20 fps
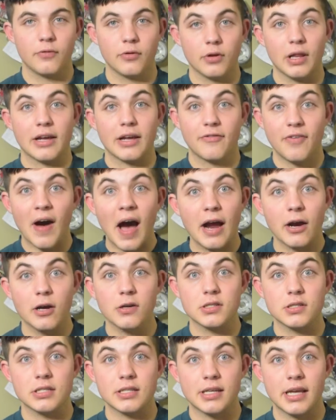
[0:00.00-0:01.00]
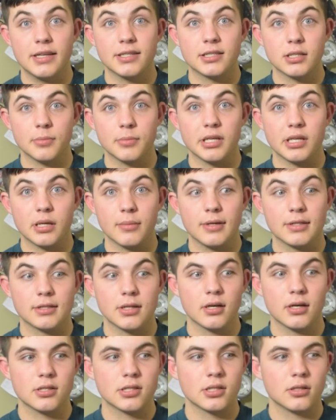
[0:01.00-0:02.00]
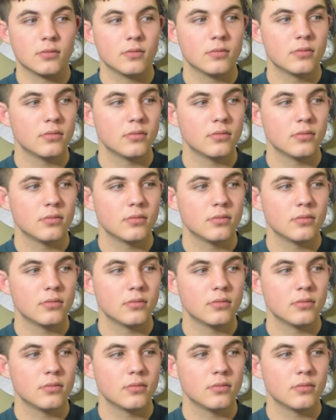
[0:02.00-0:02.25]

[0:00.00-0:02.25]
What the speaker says: for like fires in case somebody commits arson.